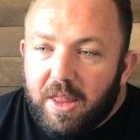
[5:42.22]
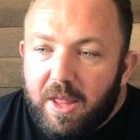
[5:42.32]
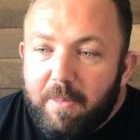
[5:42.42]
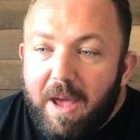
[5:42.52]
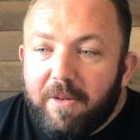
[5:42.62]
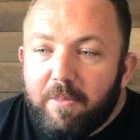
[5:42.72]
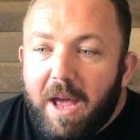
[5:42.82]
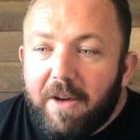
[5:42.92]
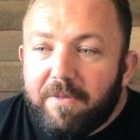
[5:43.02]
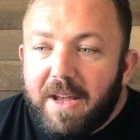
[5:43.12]
they may
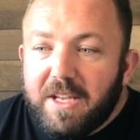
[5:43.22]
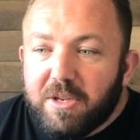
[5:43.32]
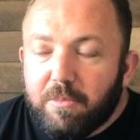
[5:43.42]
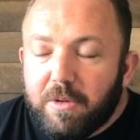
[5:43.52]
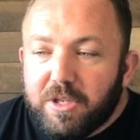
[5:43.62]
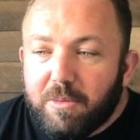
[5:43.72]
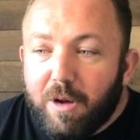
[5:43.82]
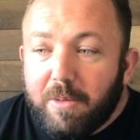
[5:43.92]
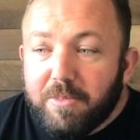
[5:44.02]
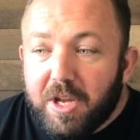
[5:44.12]
have faced some
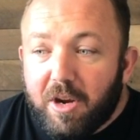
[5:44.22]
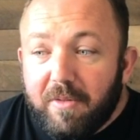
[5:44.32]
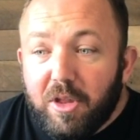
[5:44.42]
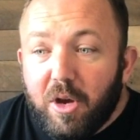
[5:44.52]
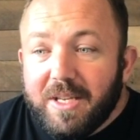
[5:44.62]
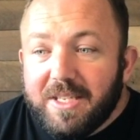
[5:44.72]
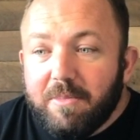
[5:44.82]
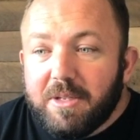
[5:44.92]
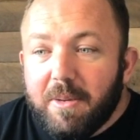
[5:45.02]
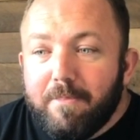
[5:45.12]
problems there. Even though he
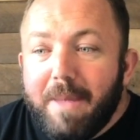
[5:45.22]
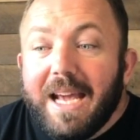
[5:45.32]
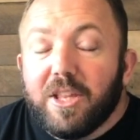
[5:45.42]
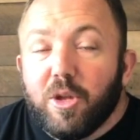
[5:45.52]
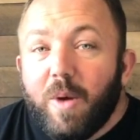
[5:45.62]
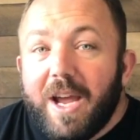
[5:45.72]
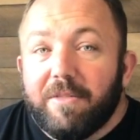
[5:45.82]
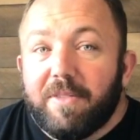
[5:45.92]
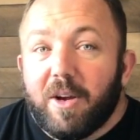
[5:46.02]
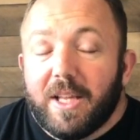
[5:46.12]
seemed to make the
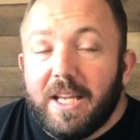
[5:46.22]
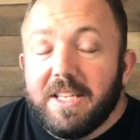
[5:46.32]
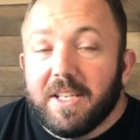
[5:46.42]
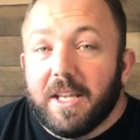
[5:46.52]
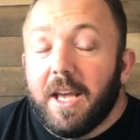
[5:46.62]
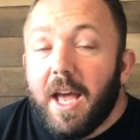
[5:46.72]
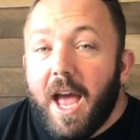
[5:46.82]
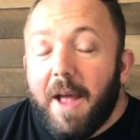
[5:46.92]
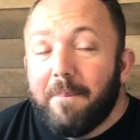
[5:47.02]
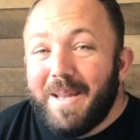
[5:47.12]
weight fairly easily,
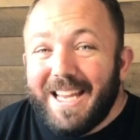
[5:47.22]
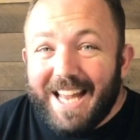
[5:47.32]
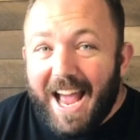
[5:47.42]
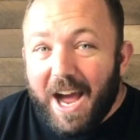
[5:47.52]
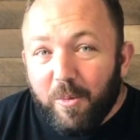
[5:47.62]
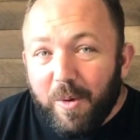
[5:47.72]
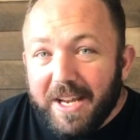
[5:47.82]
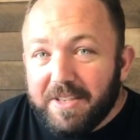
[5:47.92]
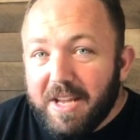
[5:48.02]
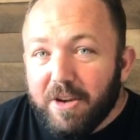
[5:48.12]
and being at
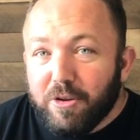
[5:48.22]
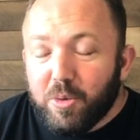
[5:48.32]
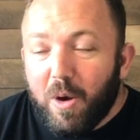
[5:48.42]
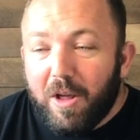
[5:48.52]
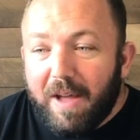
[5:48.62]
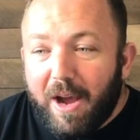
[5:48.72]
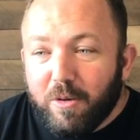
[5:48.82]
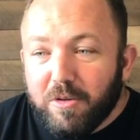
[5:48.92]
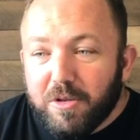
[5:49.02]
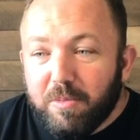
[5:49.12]
weight 10 or 12
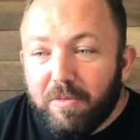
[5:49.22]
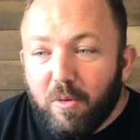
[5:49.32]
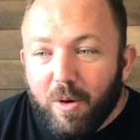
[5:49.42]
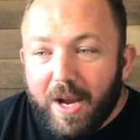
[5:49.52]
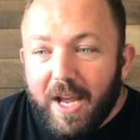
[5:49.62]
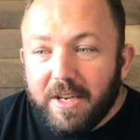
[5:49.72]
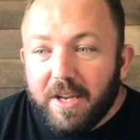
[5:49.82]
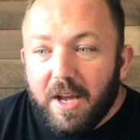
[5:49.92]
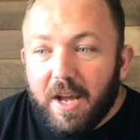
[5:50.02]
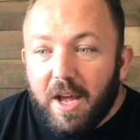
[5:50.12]
hours
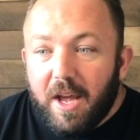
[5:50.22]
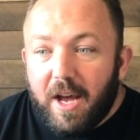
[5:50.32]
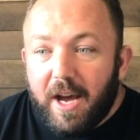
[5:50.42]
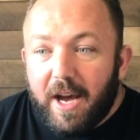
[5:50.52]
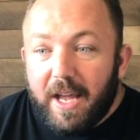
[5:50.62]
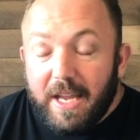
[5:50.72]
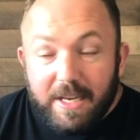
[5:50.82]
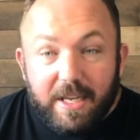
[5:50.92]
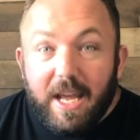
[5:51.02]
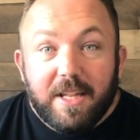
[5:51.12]
beforehand
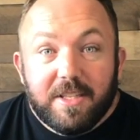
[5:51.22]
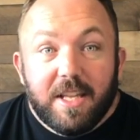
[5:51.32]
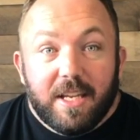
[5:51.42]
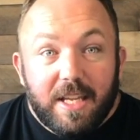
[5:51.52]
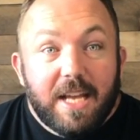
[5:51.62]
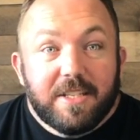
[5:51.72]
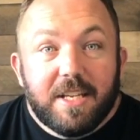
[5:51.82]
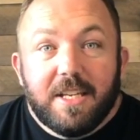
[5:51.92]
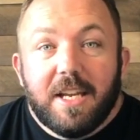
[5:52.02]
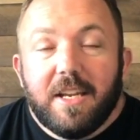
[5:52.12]
indicates that yes,
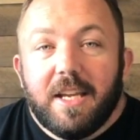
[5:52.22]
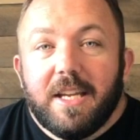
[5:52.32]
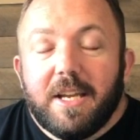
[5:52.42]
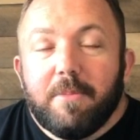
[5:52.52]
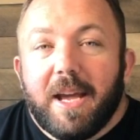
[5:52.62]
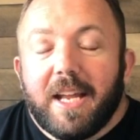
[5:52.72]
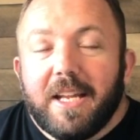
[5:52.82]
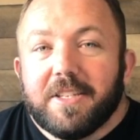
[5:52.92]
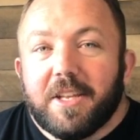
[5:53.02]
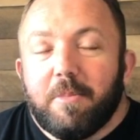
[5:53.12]
he did make it
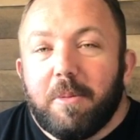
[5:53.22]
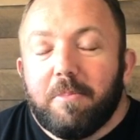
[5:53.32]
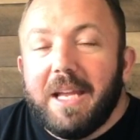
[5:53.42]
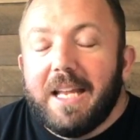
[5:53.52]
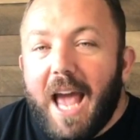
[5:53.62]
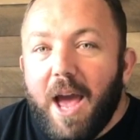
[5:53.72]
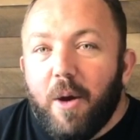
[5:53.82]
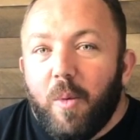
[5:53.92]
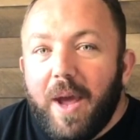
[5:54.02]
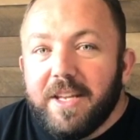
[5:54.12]
easily, but being
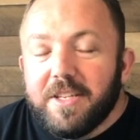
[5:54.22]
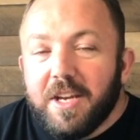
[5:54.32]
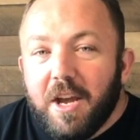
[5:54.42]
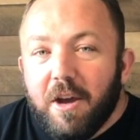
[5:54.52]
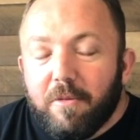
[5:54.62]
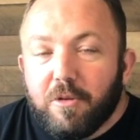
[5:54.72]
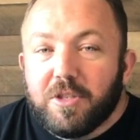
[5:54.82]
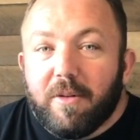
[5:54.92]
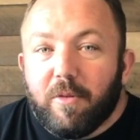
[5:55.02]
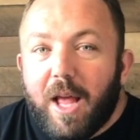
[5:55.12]
at weight for
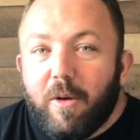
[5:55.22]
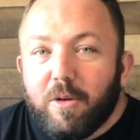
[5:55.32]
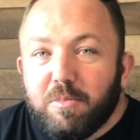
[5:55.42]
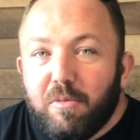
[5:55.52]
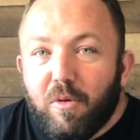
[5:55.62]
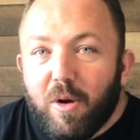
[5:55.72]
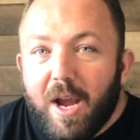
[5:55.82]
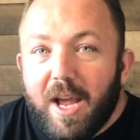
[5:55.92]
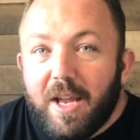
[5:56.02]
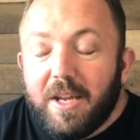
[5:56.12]
several hours
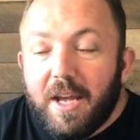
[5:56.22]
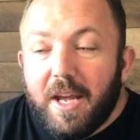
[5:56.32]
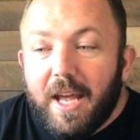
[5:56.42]
beforehand